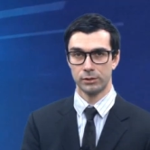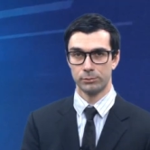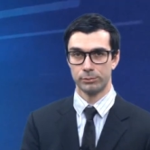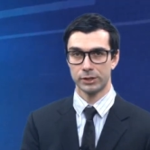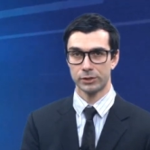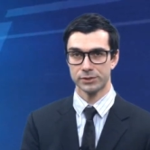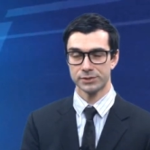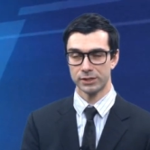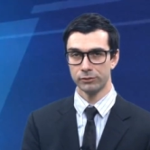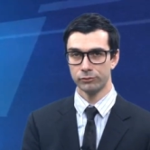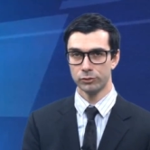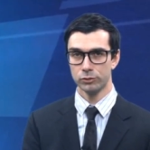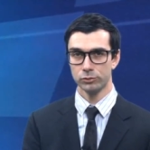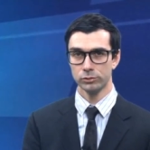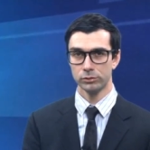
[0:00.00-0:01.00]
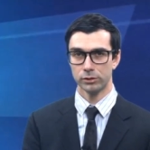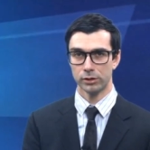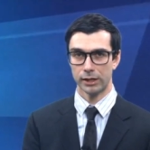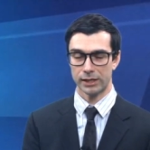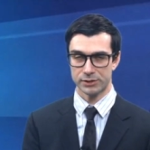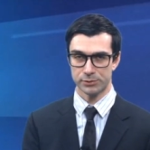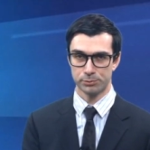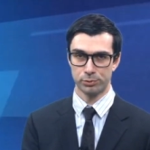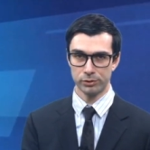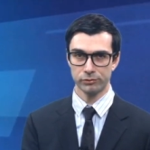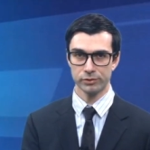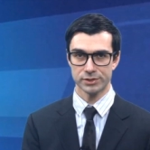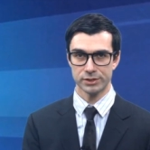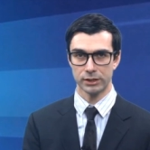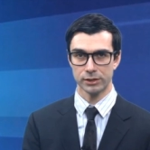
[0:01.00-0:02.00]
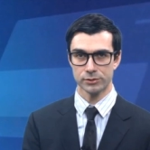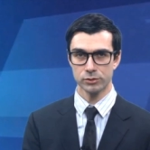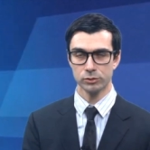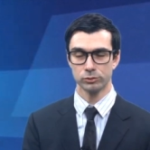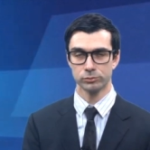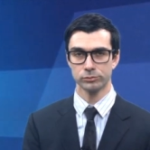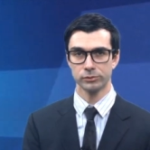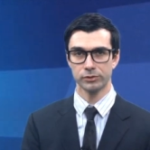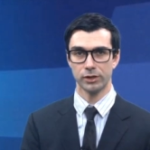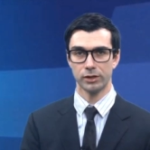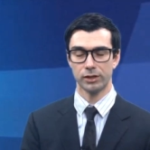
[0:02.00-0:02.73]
Because if you, as previously assumed,